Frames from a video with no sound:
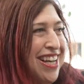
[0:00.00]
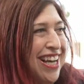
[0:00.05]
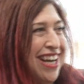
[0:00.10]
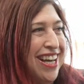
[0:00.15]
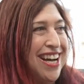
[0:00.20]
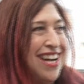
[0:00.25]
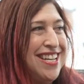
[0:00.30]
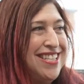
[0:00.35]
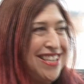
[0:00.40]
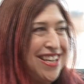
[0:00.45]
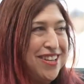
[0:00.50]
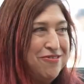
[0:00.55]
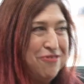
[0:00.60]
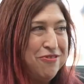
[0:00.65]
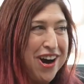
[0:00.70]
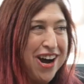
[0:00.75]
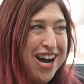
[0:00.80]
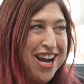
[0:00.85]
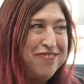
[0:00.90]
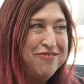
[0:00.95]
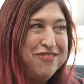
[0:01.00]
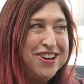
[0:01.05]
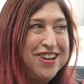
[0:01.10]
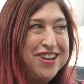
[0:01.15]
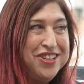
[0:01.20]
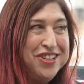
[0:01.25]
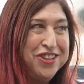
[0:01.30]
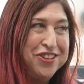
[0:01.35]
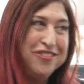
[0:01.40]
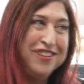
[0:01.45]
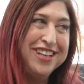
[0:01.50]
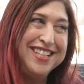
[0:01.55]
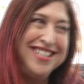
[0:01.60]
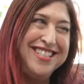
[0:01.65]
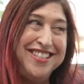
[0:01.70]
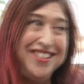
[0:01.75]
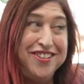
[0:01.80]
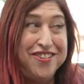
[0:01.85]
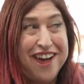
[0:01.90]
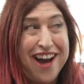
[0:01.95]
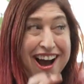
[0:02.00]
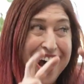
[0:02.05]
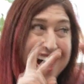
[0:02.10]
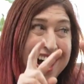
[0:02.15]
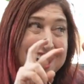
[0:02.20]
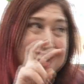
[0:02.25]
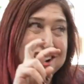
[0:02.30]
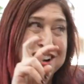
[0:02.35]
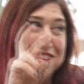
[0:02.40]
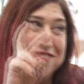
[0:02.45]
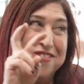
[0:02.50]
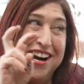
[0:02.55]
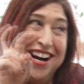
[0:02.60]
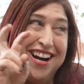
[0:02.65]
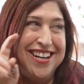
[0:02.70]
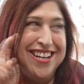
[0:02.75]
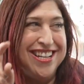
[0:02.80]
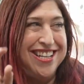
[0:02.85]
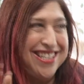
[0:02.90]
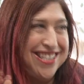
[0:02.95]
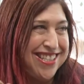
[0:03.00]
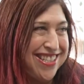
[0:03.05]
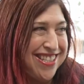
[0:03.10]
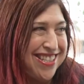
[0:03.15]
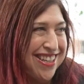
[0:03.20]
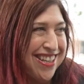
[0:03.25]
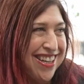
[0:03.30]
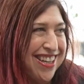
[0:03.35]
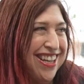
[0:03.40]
And I said, Why? What are you into? Unawareness?